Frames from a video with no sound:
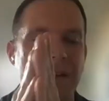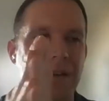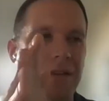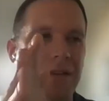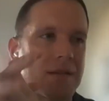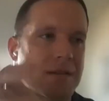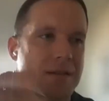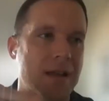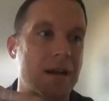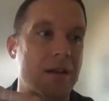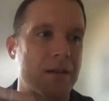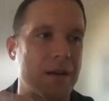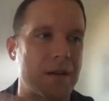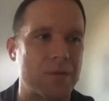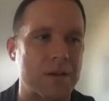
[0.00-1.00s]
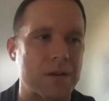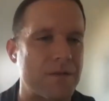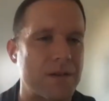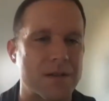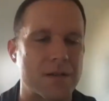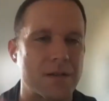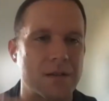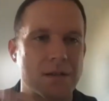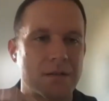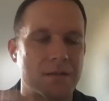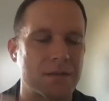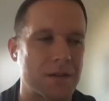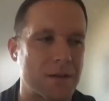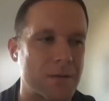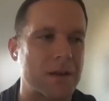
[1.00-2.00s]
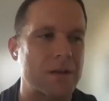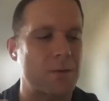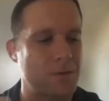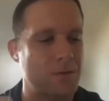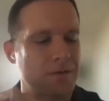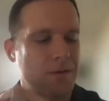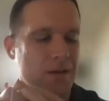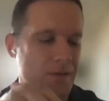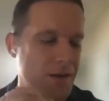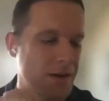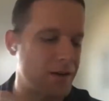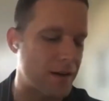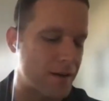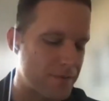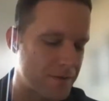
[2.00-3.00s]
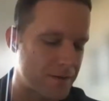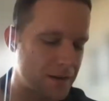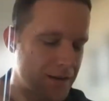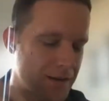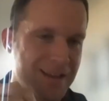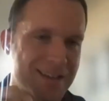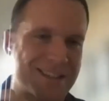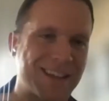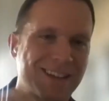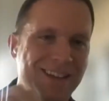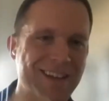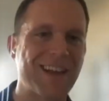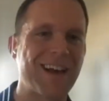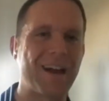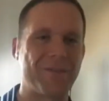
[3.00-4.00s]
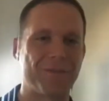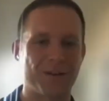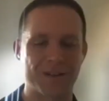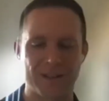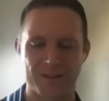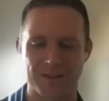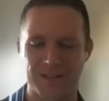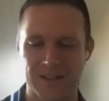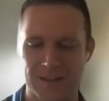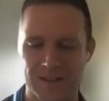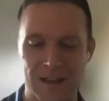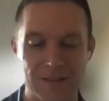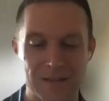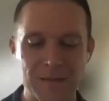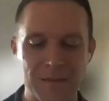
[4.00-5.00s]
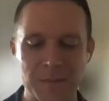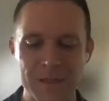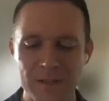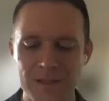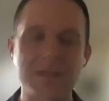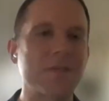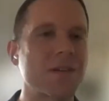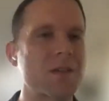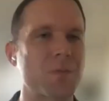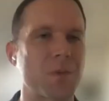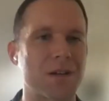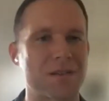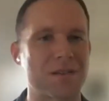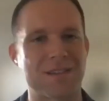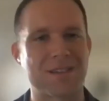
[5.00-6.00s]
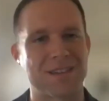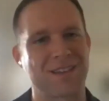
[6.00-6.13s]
And I said out loud, "We can fix it later." Okay, cool, fine. Fair enough. I I fall guilty. I am guilty of it as well.